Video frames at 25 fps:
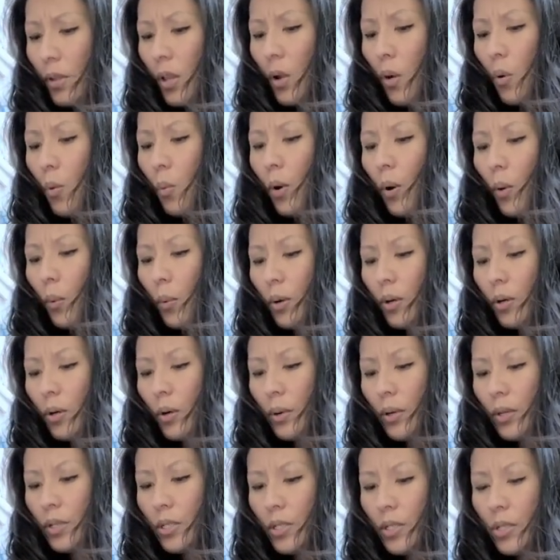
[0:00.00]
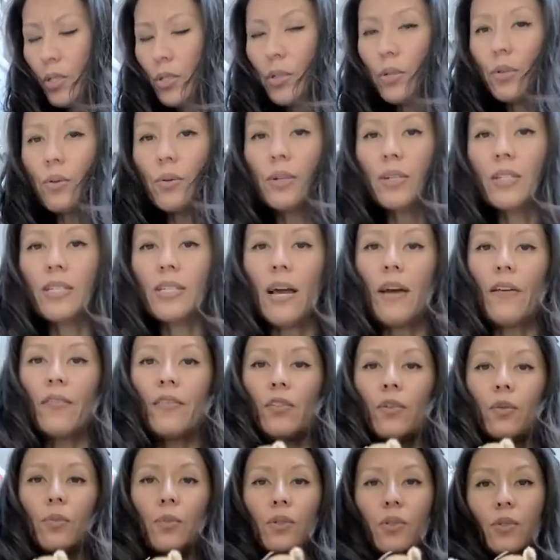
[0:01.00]
what we're going to do is,
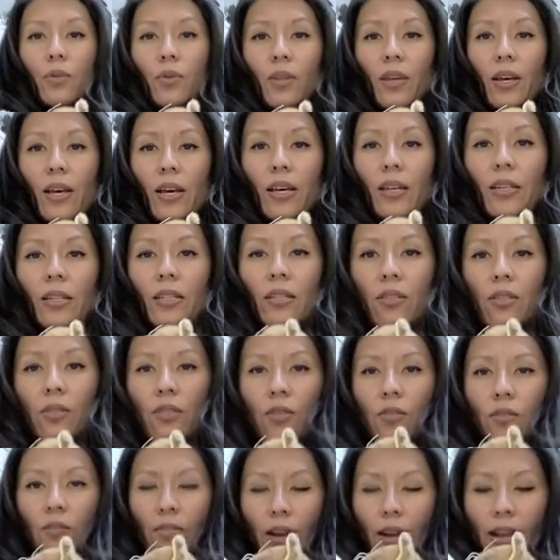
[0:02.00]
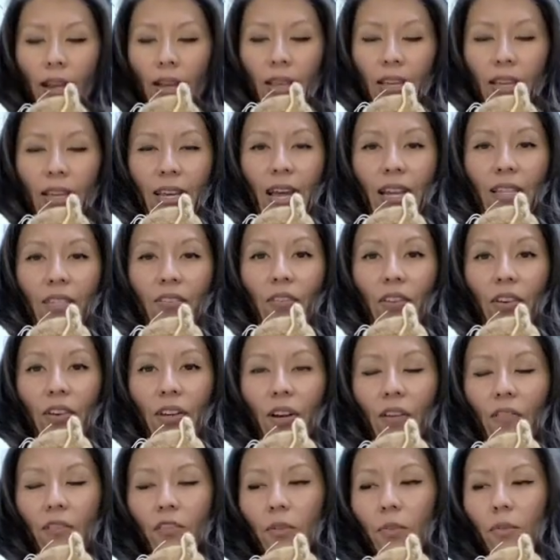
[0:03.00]
after we do this, right, and the cat's very
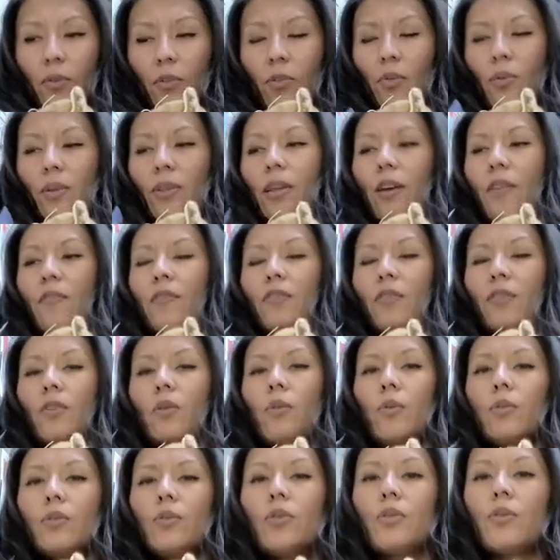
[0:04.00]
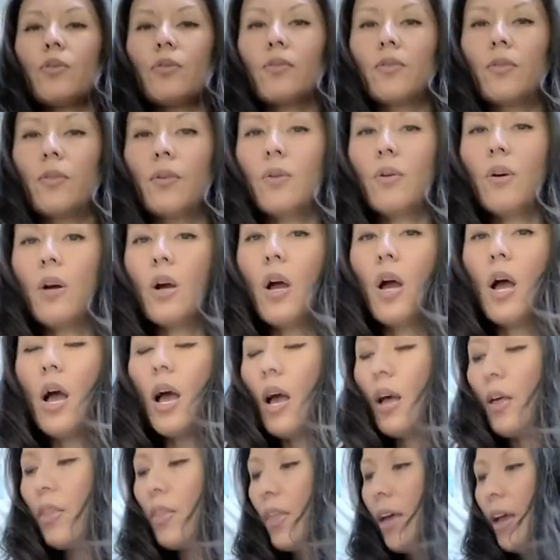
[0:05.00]
comfortable doing that for a whole churu,
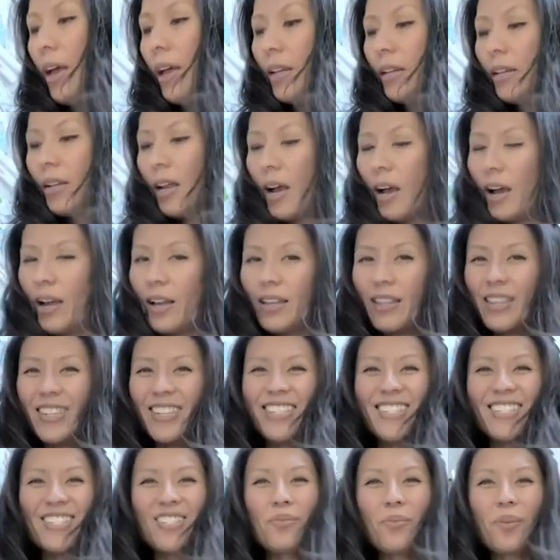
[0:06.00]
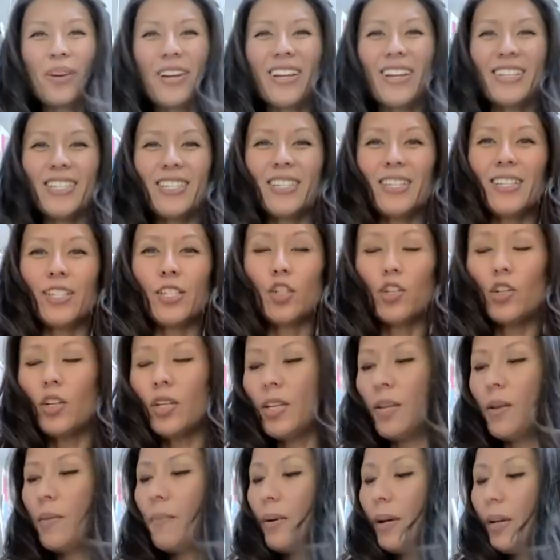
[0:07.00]
then this is where it gets a little
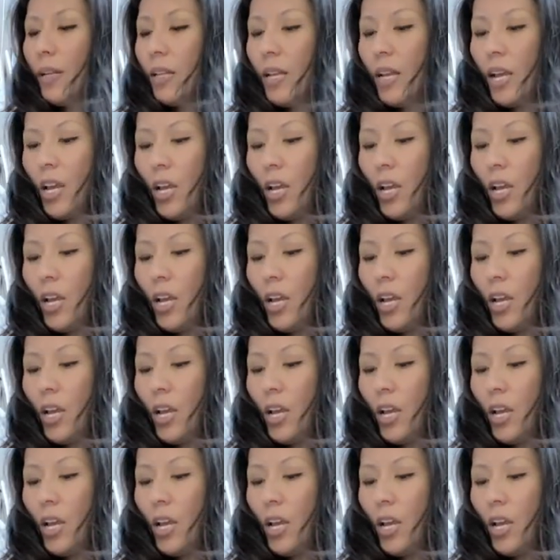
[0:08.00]
tricky, but